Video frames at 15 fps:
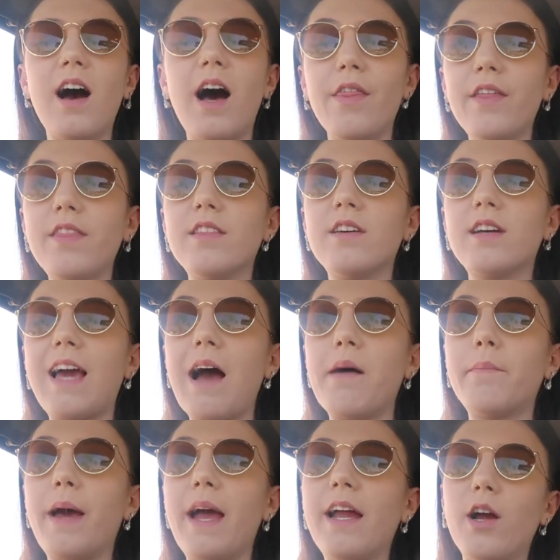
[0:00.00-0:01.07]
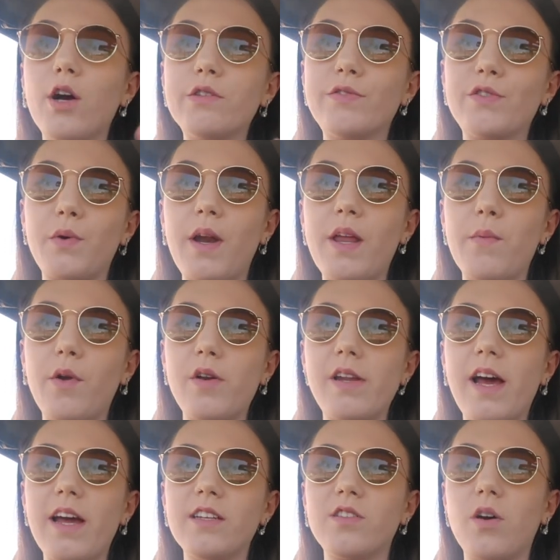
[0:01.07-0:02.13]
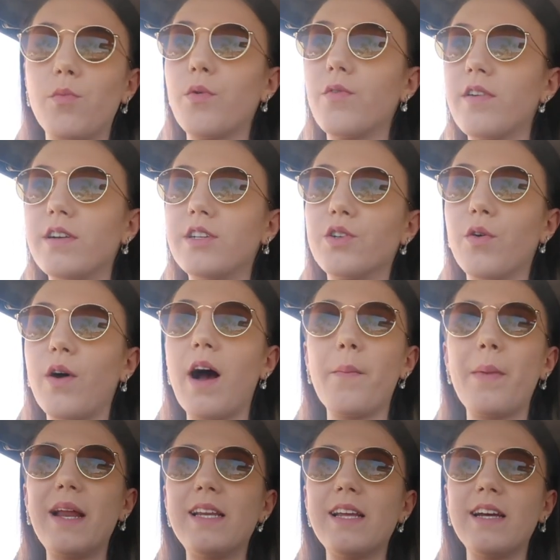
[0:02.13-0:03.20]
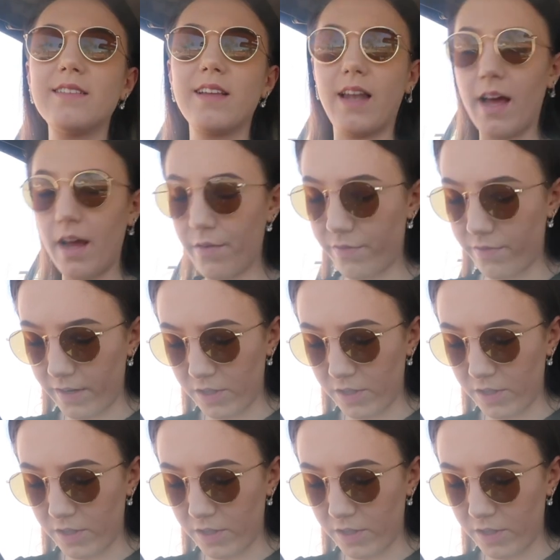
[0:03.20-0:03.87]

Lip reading: I think the campaign goes for 21 days, so I'm not really sure how many days are left.